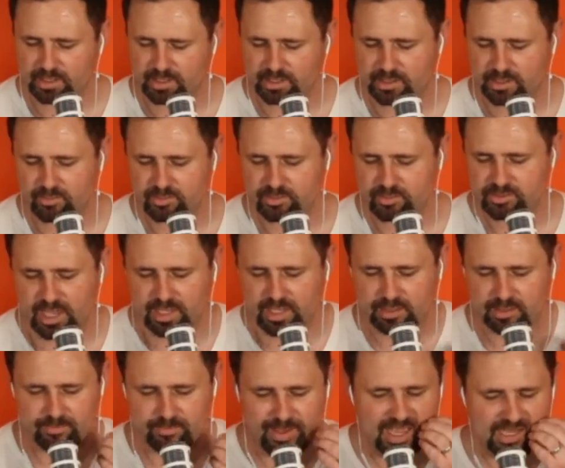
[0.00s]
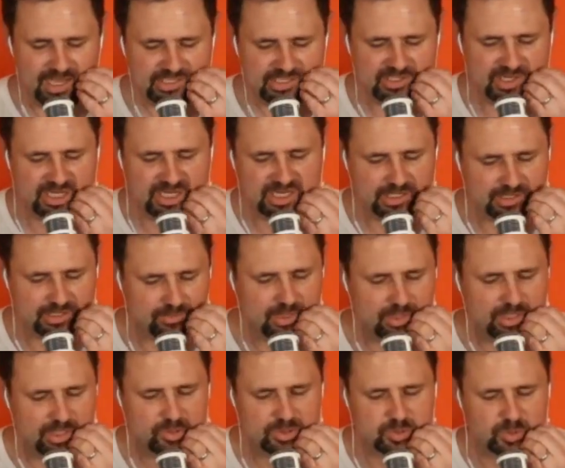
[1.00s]
was at Imagine. I connect him. He
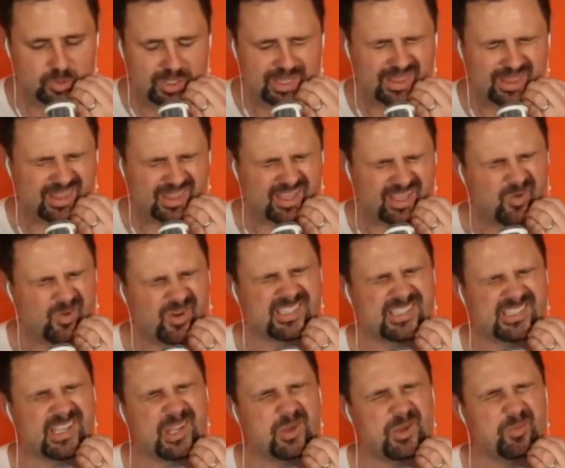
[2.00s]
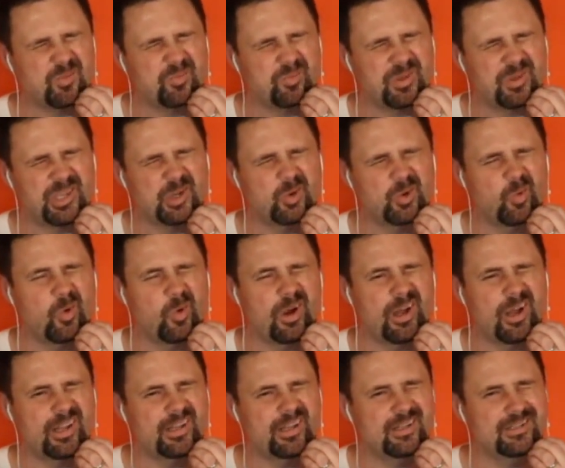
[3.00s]
was with, I want to say, Pier
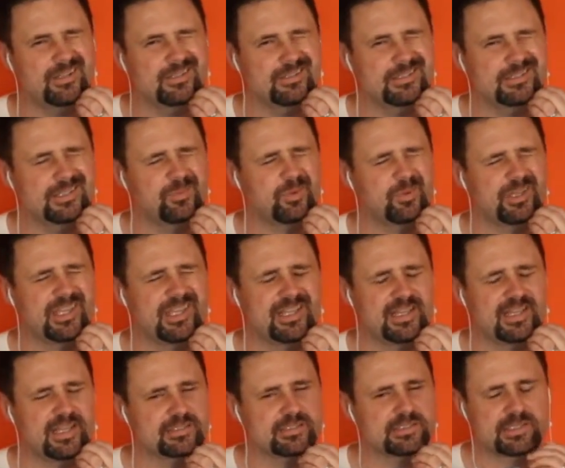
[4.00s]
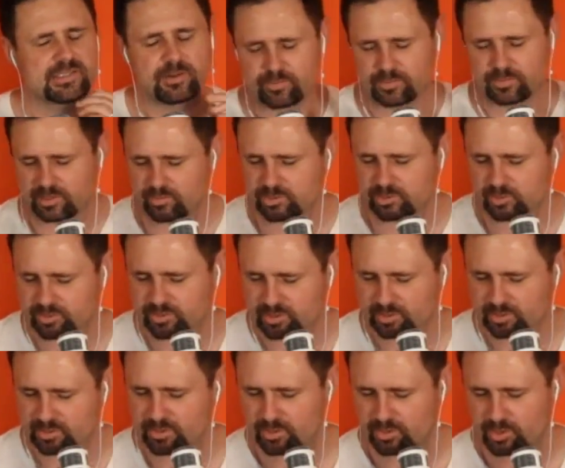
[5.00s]
1 Simple Helix. He was with
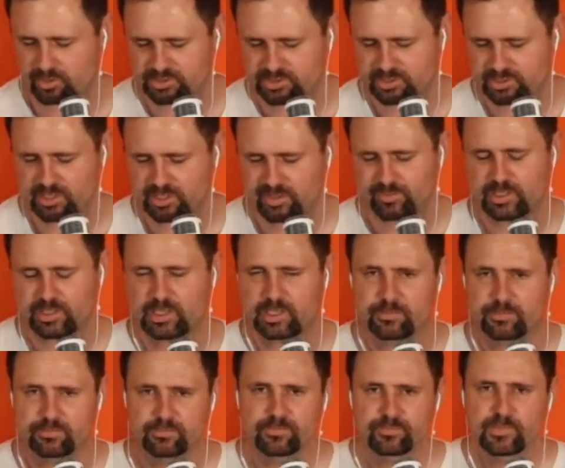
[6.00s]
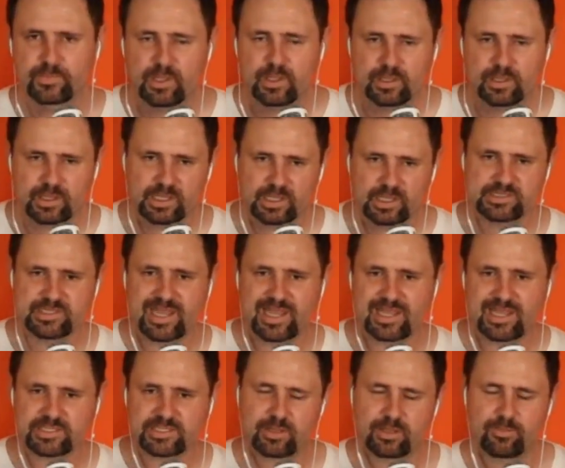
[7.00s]
another hosting company and got
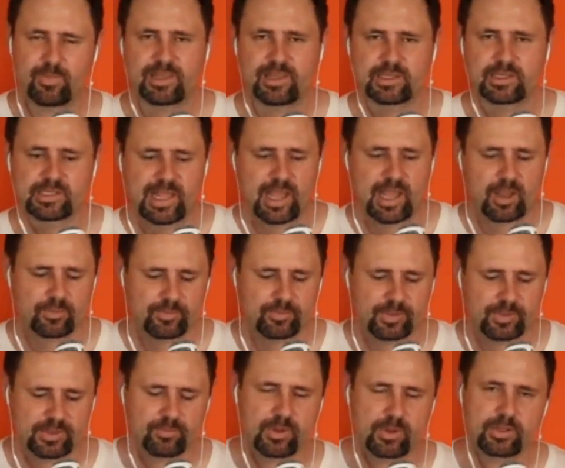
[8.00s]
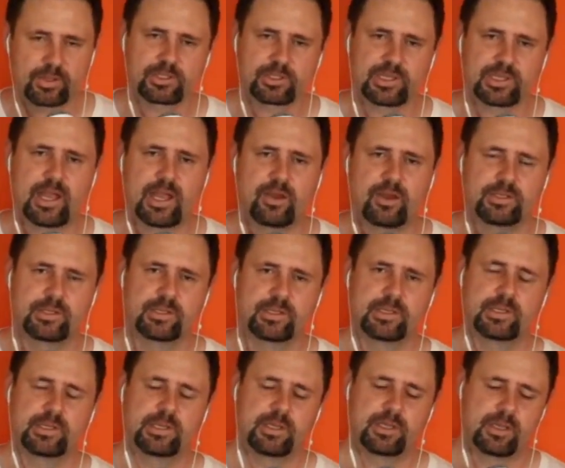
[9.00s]
snatched up by the cloud, by the mother cloud.
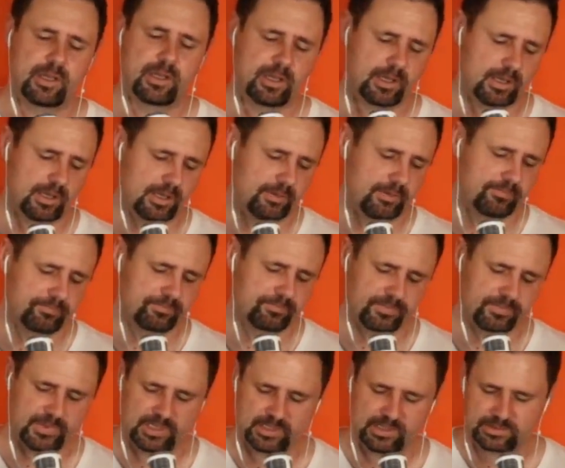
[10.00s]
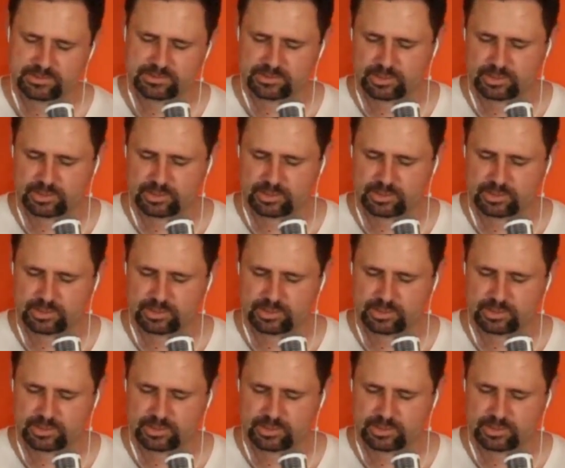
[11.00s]
And so